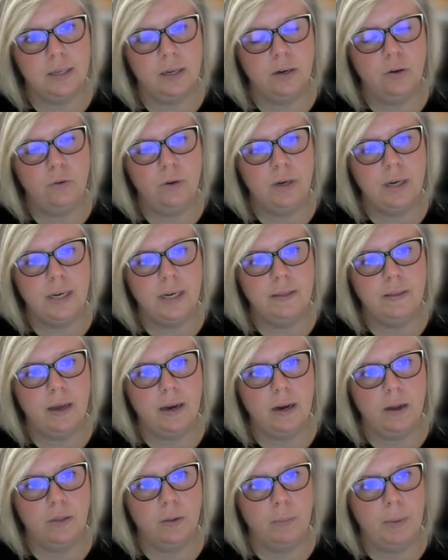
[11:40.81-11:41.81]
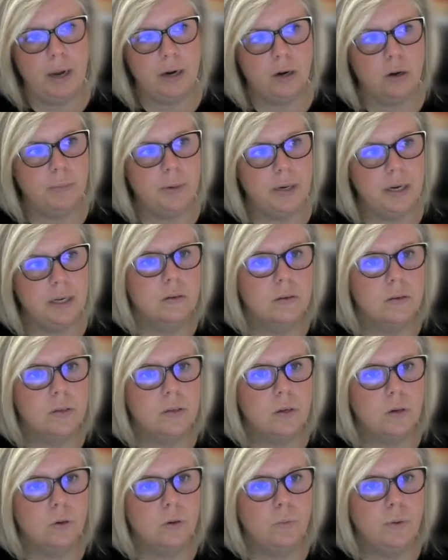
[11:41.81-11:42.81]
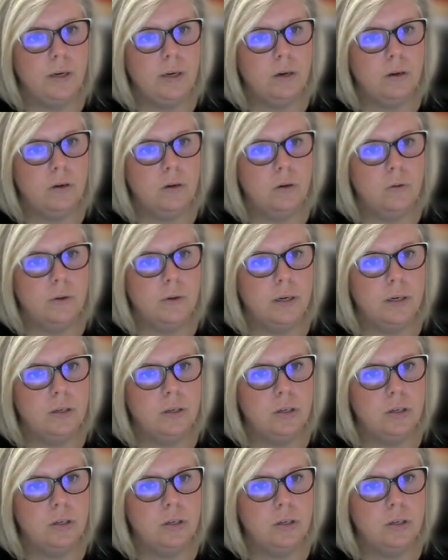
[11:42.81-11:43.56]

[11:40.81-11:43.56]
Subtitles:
I don't need that on the backer piece. So we are going